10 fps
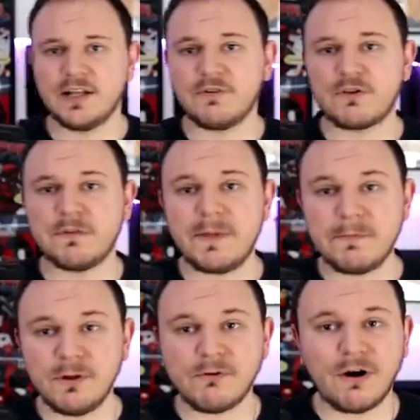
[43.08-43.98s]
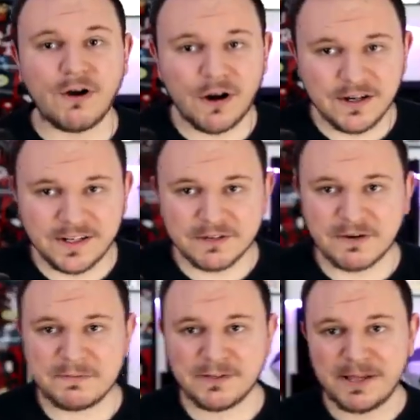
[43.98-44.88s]
Now, for the people who aren't in
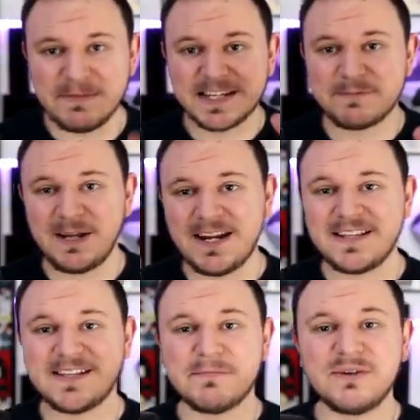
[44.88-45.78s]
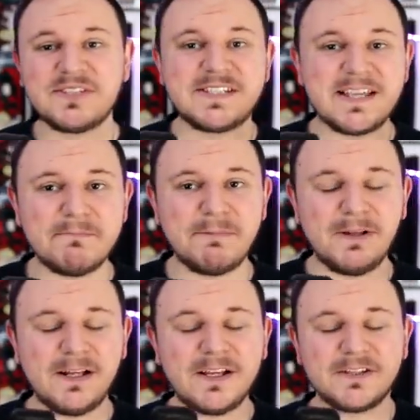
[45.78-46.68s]
crypto, let me explain it in the most
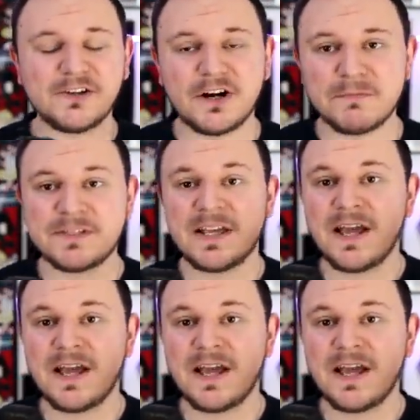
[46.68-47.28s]
simple terms